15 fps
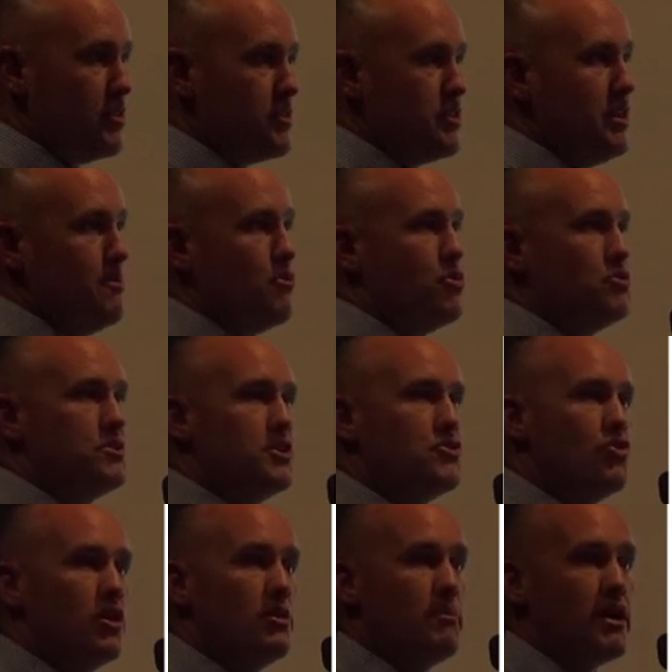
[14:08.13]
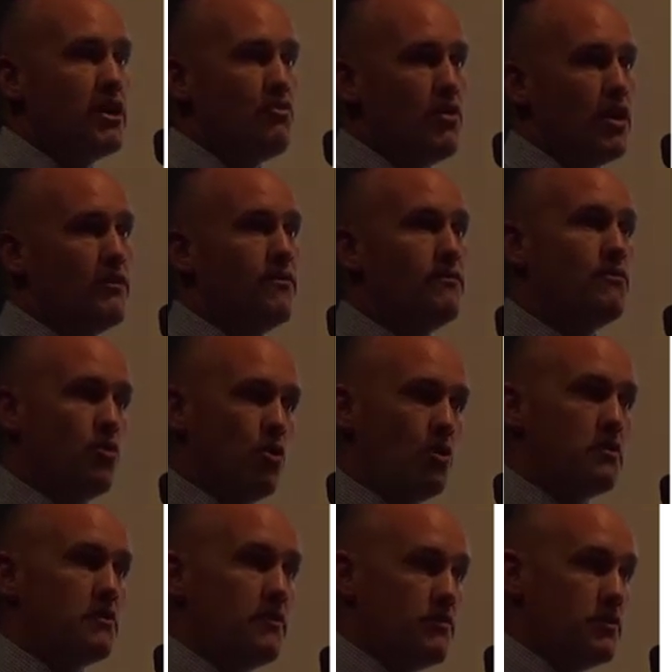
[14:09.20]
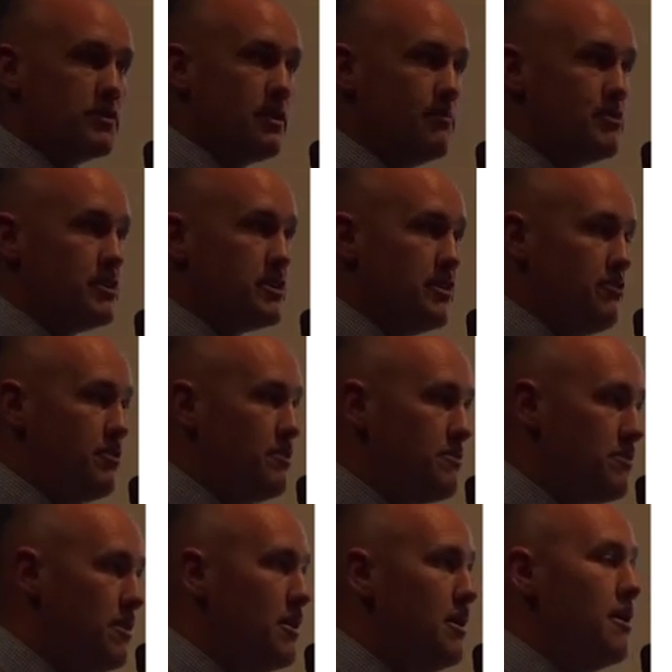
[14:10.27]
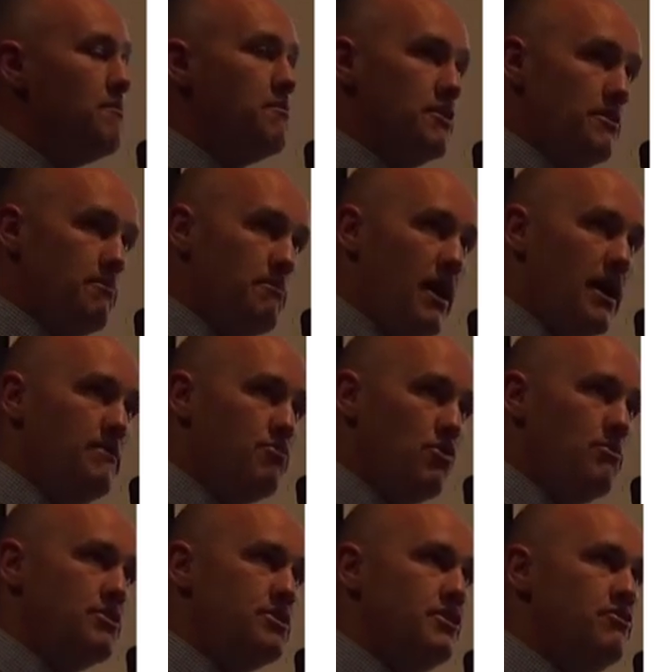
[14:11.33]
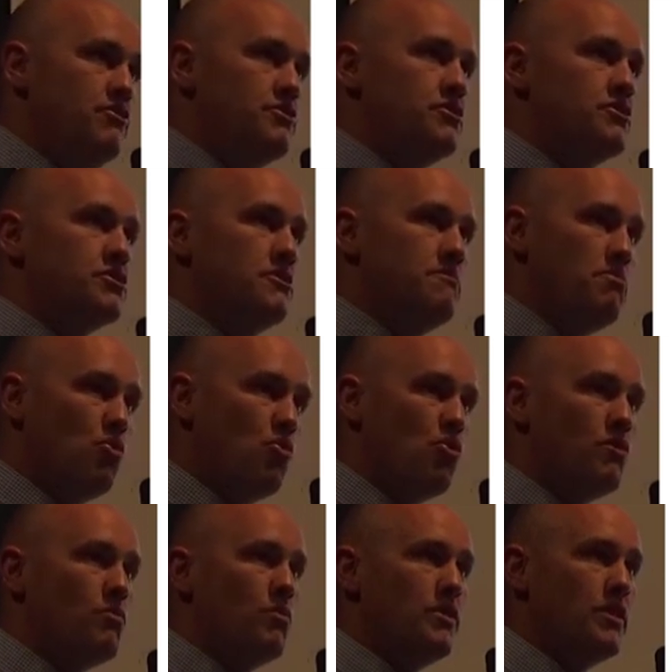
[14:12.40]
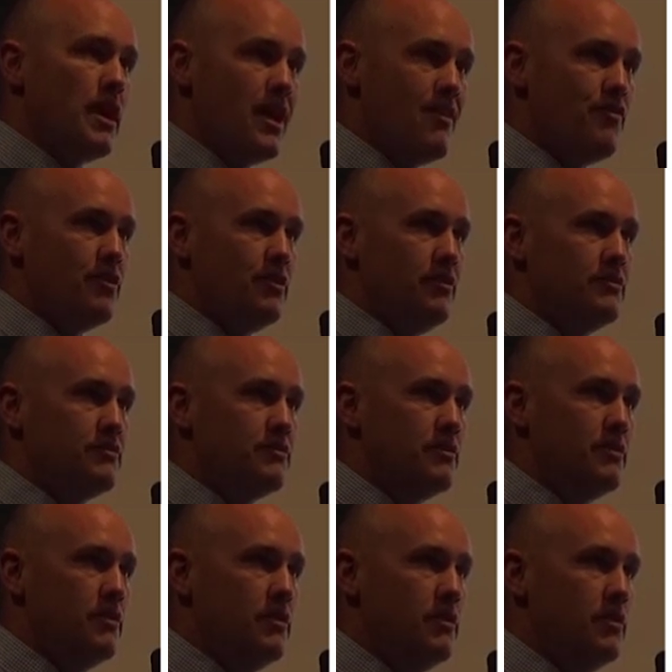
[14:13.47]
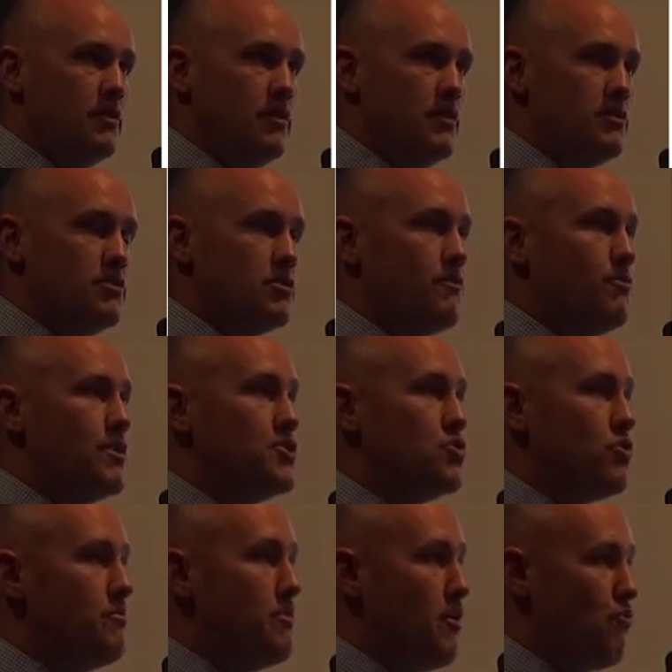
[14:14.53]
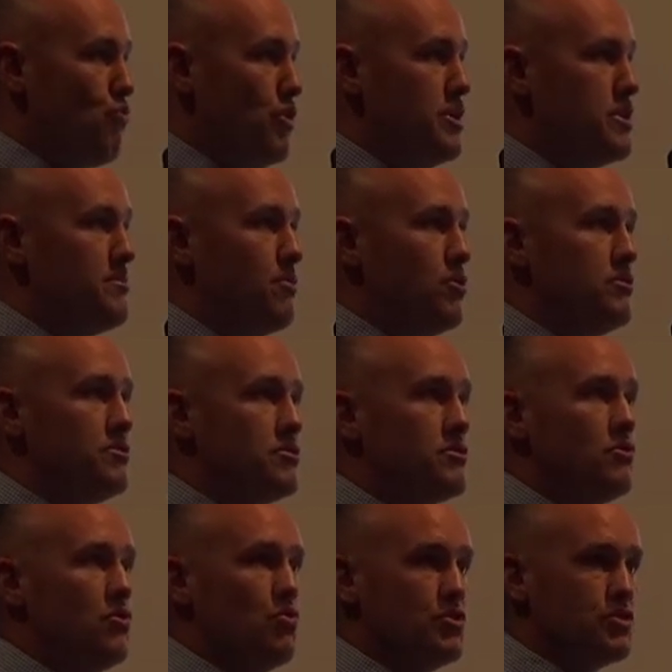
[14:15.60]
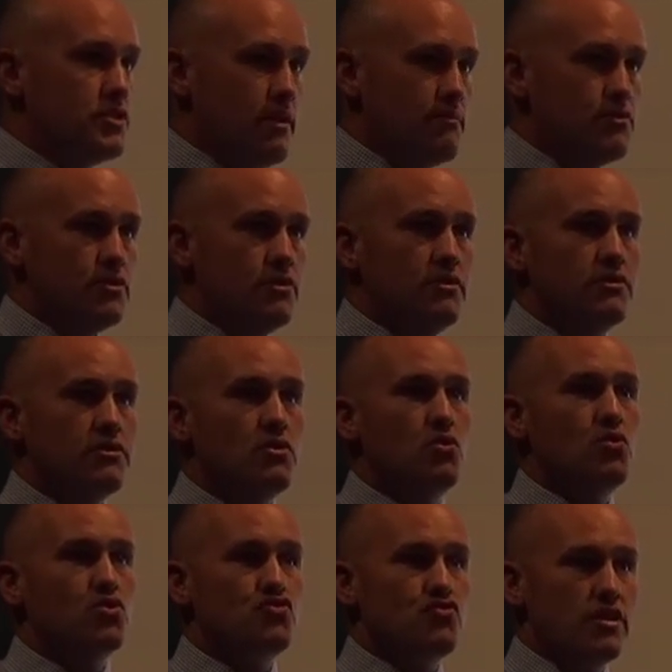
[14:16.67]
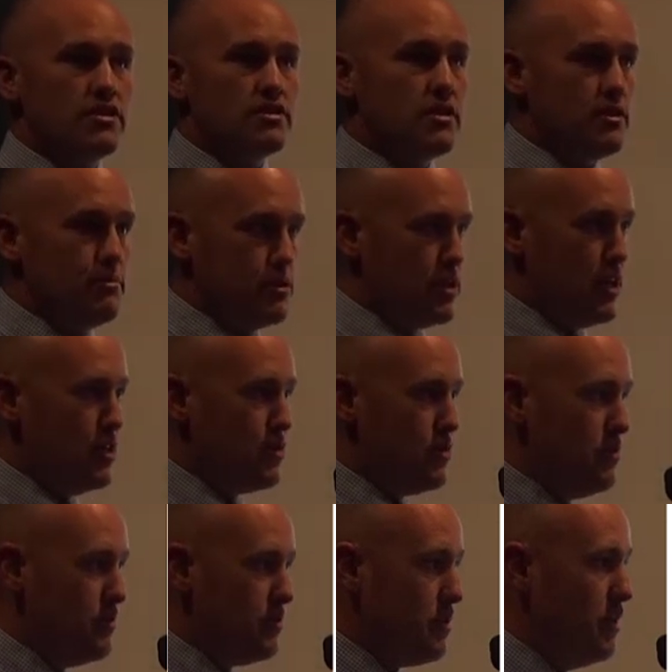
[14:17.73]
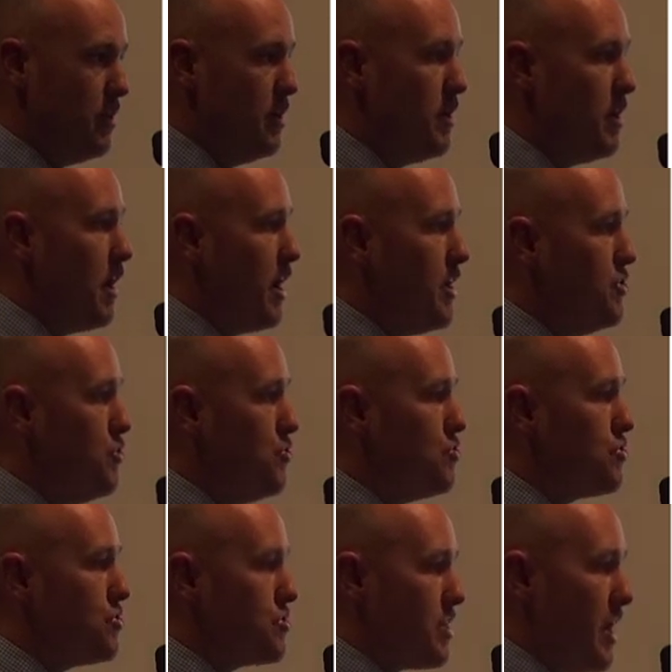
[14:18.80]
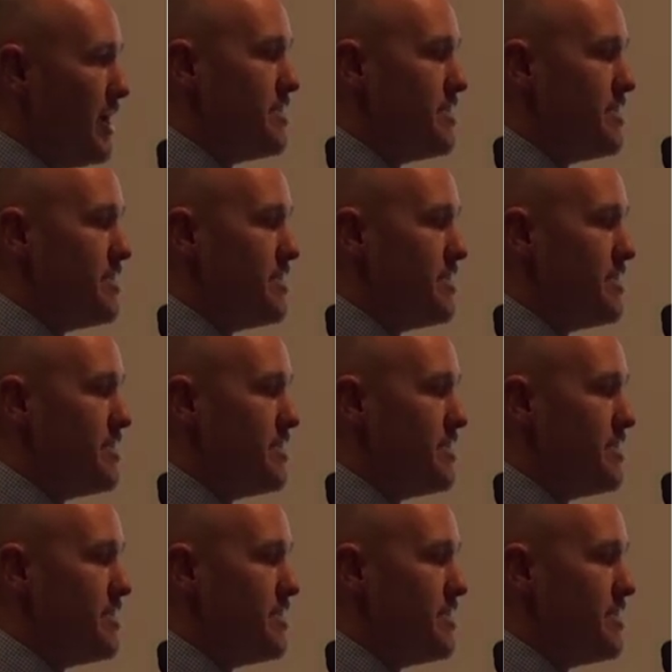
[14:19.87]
there because they're trying to make it relevant for a lot of different subject areas, but the main premise here is to support with evidence. So if we're talking about reasonableness or assumptions or strengths and limitations, and you state